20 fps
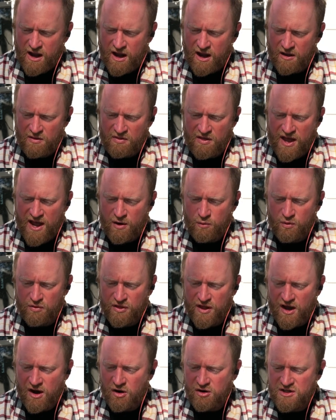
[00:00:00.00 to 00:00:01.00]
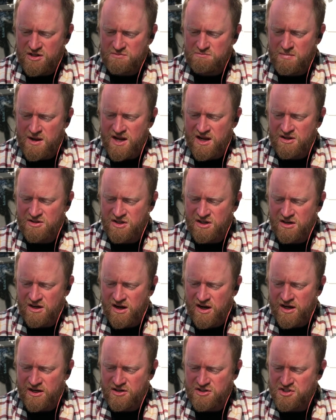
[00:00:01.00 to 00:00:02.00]
And that without a man to
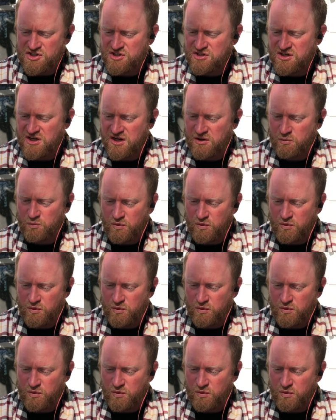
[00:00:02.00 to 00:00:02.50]
guide us, it